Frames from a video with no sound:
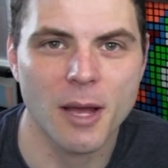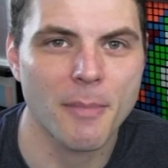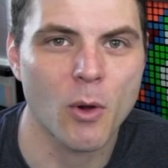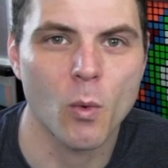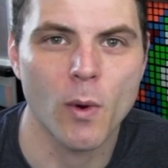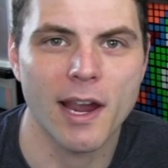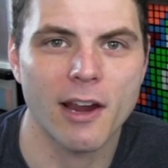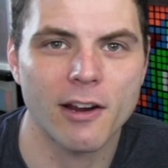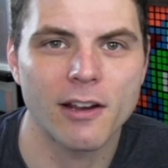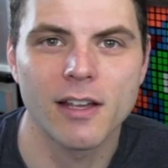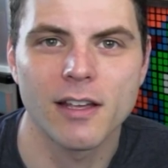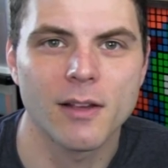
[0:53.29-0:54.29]
up
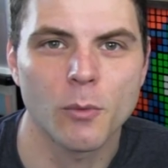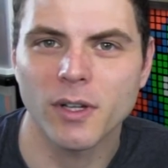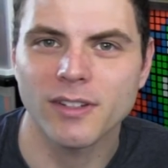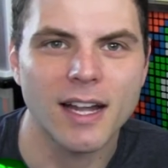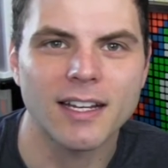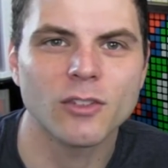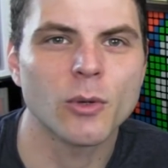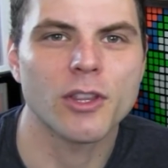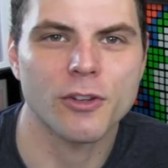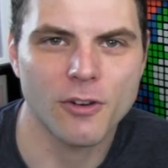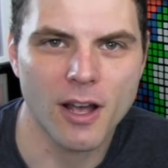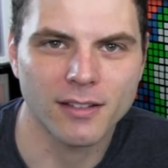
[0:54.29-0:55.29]
what side he's doing
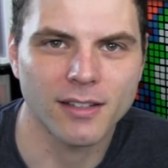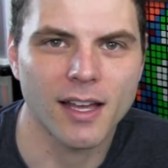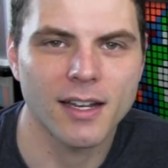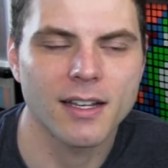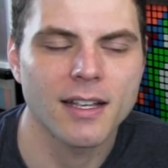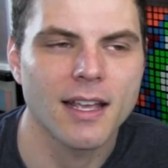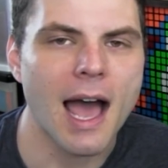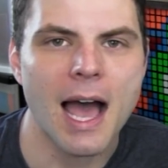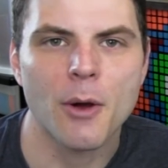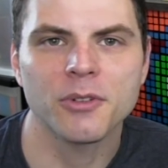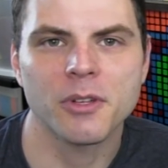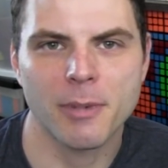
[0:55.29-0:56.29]
the cross on.
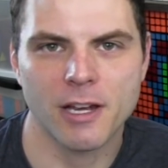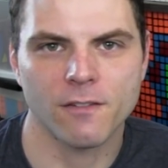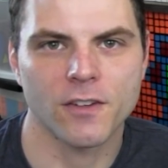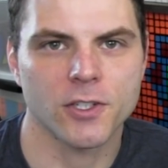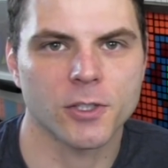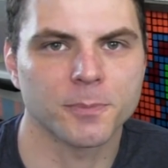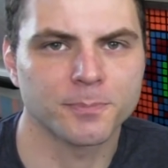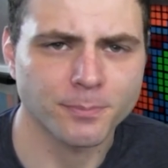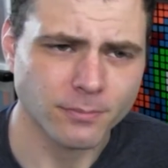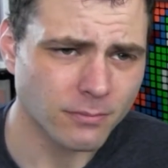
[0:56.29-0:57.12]
How is it beneficial?